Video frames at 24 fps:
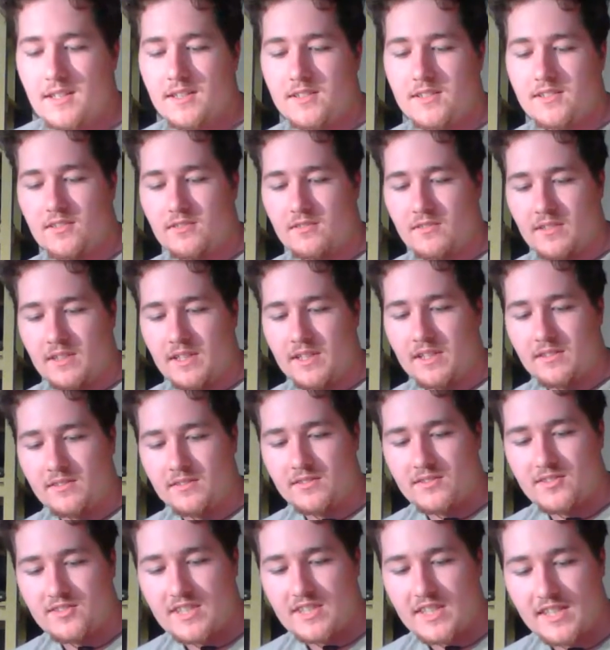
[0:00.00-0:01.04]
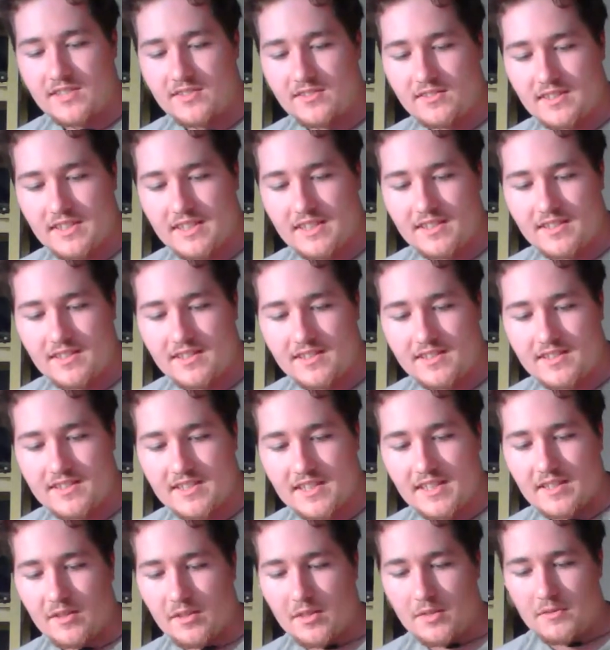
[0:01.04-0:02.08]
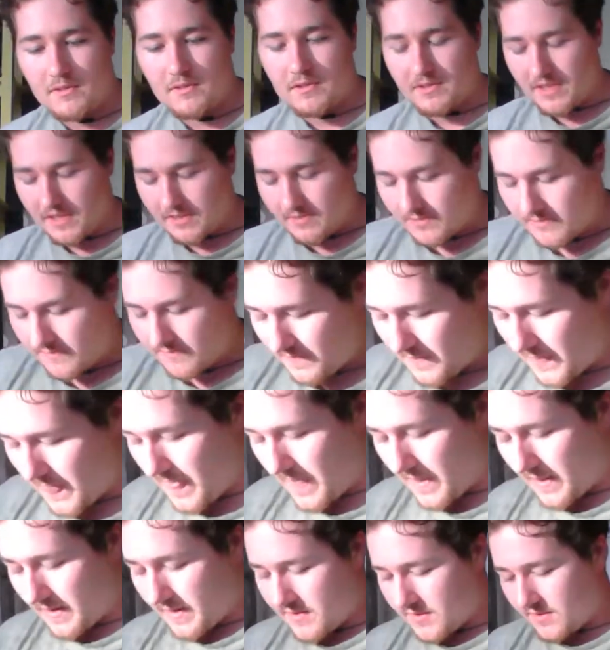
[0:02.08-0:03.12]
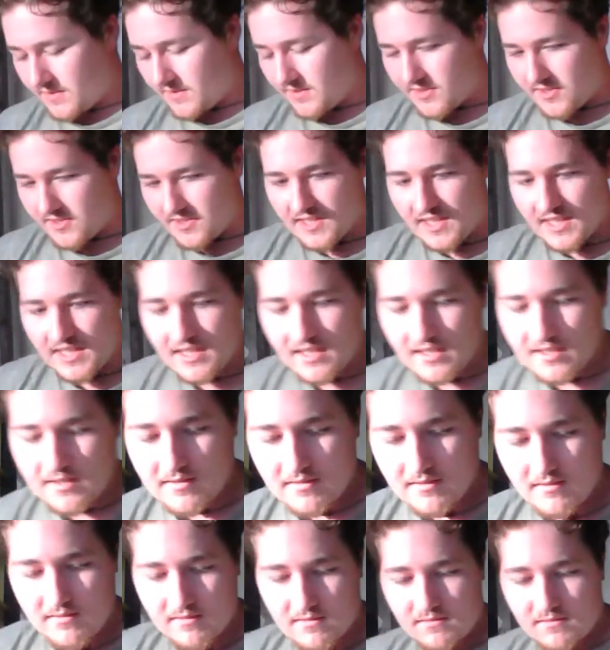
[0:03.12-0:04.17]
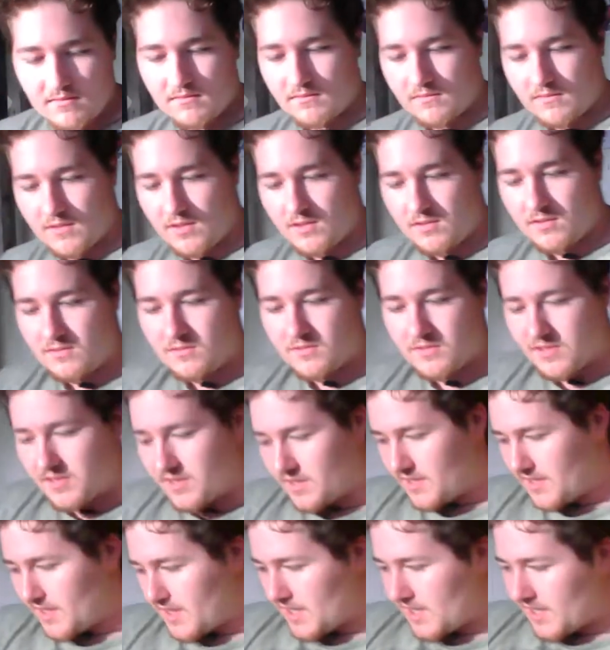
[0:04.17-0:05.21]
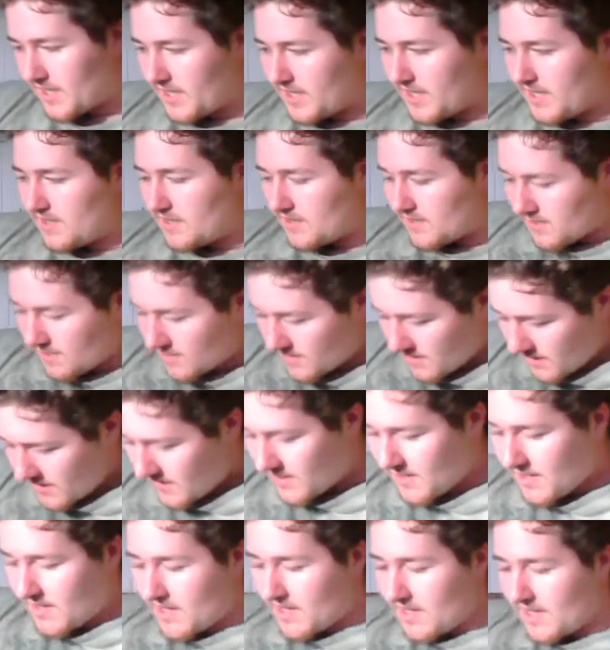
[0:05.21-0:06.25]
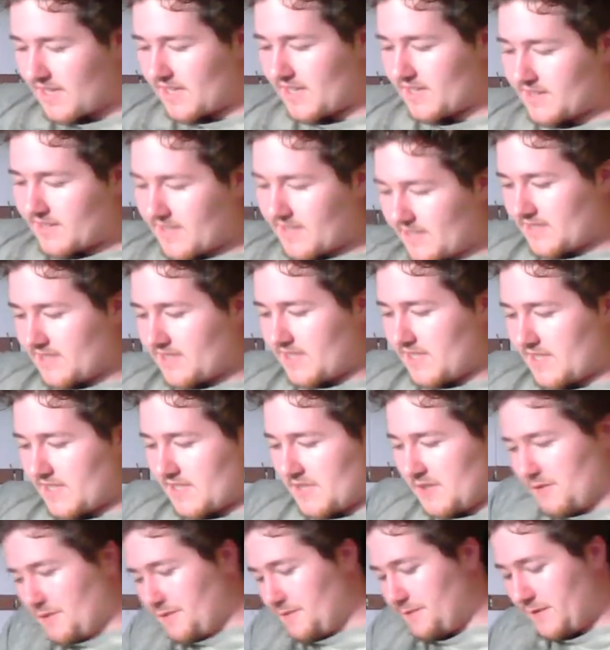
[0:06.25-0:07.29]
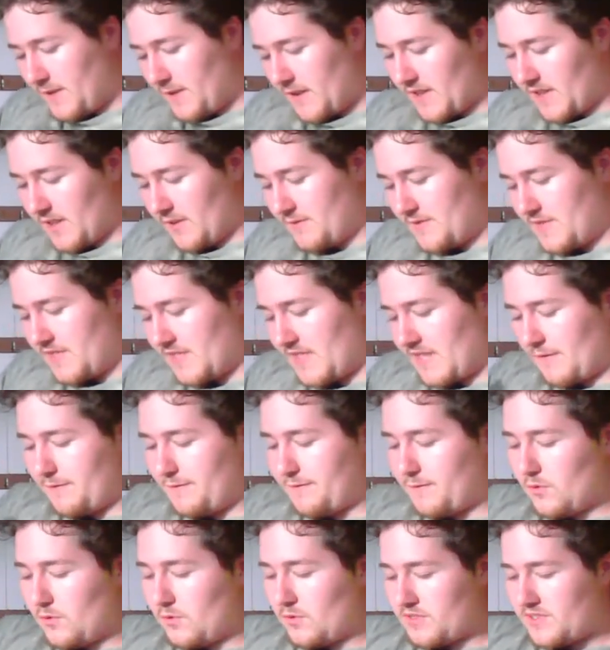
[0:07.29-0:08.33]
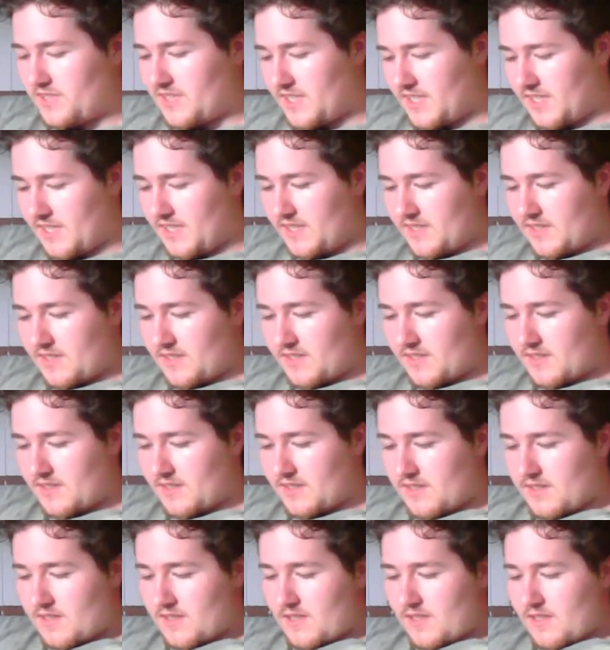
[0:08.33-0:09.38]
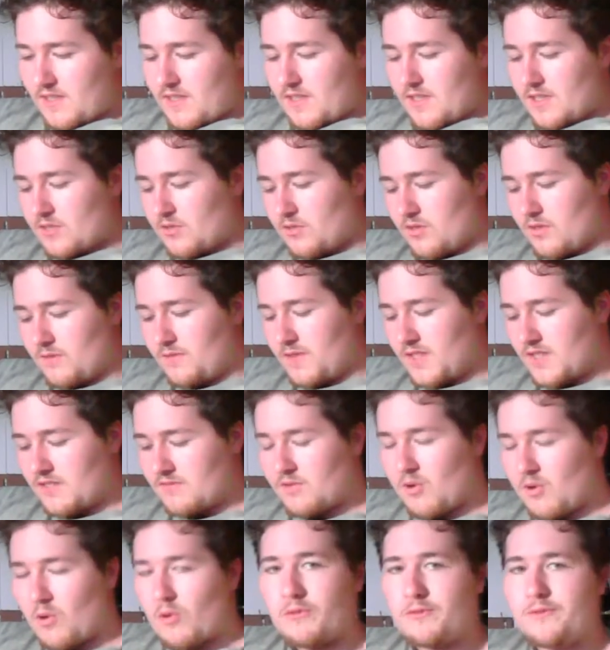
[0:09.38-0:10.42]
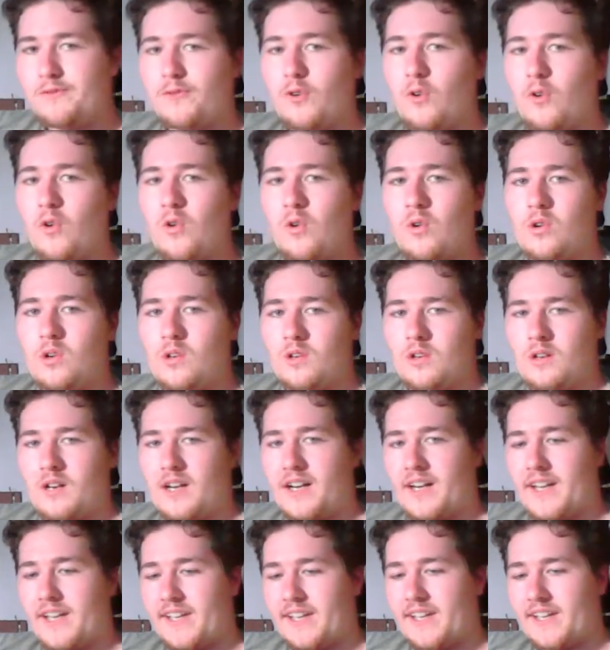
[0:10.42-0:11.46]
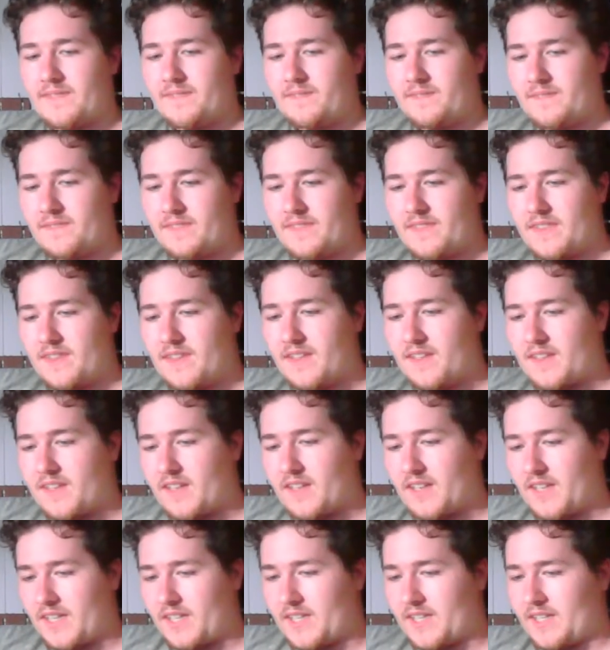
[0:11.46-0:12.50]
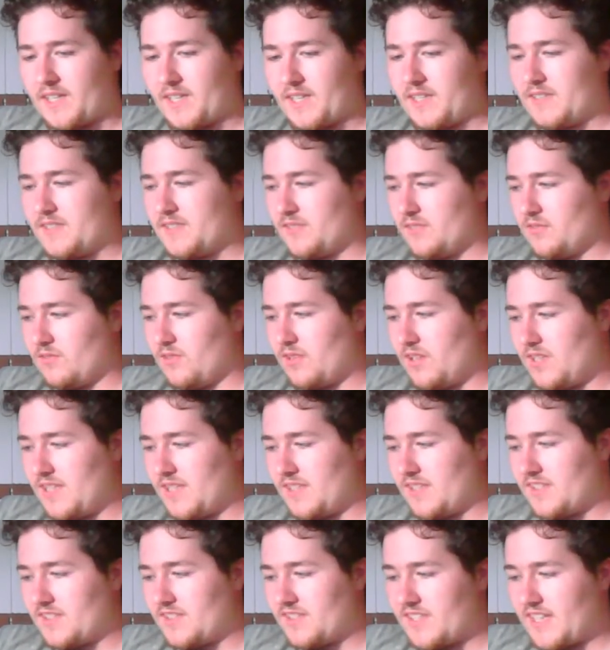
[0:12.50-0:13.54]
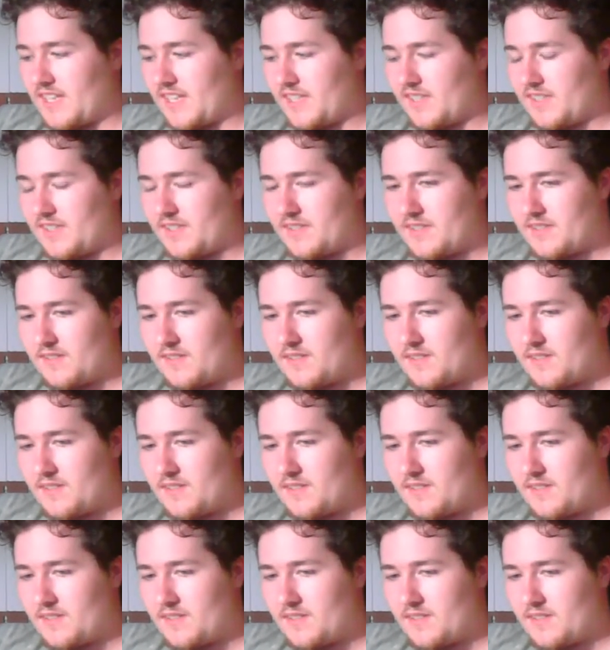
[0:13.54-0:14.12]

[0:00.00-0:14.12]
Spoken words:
So he got 6 on that dice and 3 on that one. So the snake rolled 9. Add that to his 5 to get 14. So if I roll 4 or higher, I get to hit the snake.